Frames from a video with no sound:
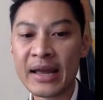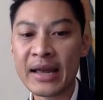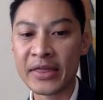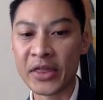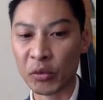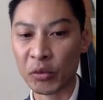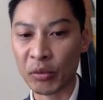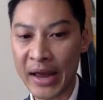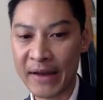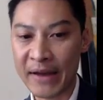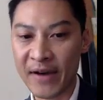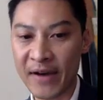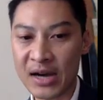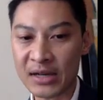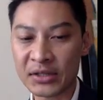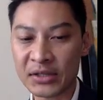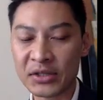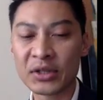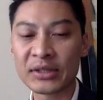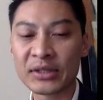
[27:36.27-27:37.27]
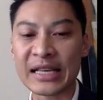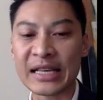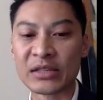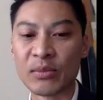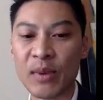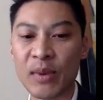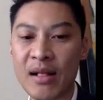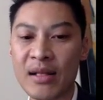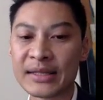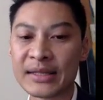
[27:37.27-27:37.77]
the red voxels, as
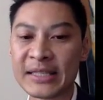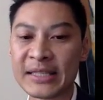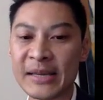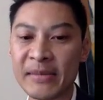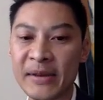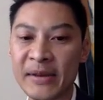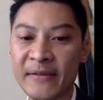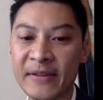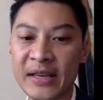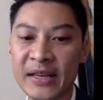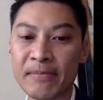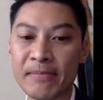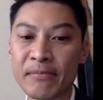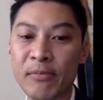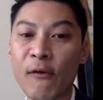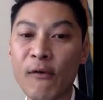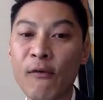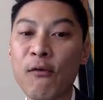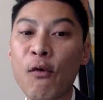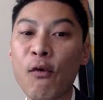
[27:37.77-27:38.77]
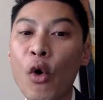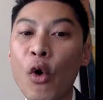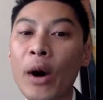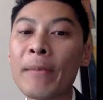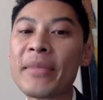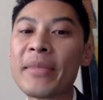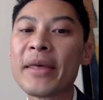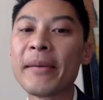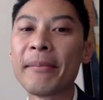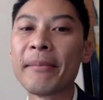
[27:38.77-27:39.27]
well as CBV
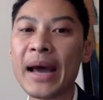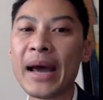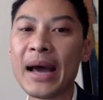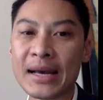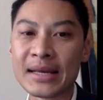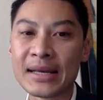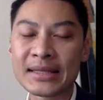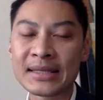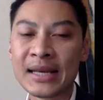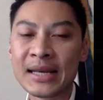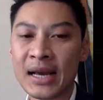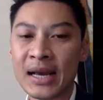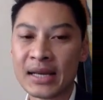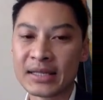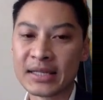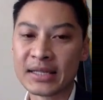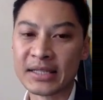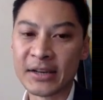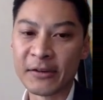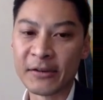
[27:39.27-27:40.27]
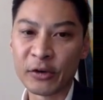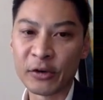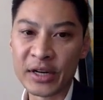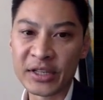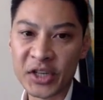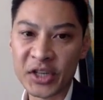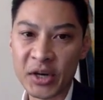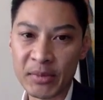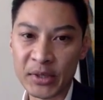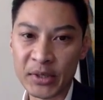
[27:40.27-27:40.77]
performed the best to
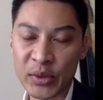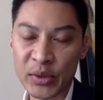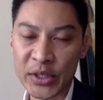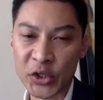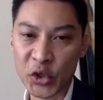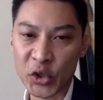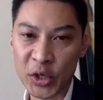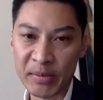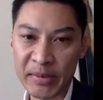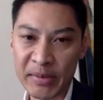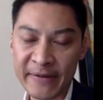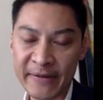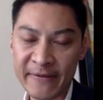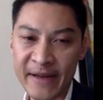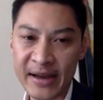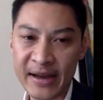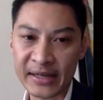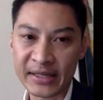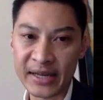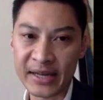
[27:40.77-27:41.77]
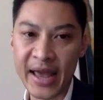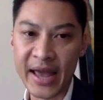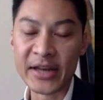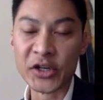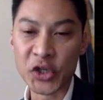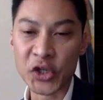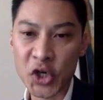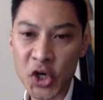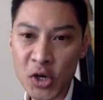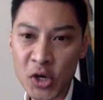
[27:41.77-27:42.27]
differentiate between treatment effect
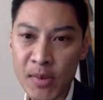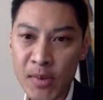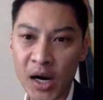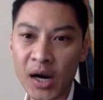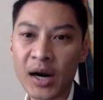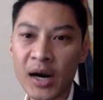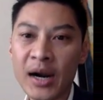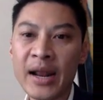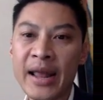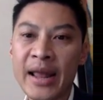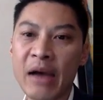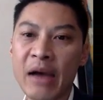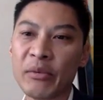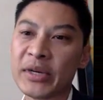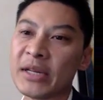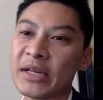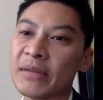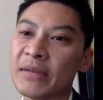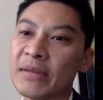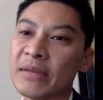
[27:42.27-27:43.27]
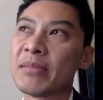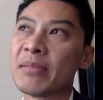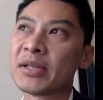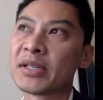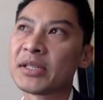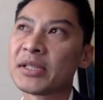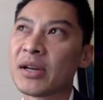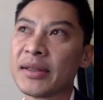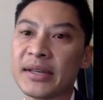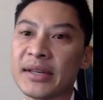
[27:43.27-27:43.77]
and tumor. And we didn't publish on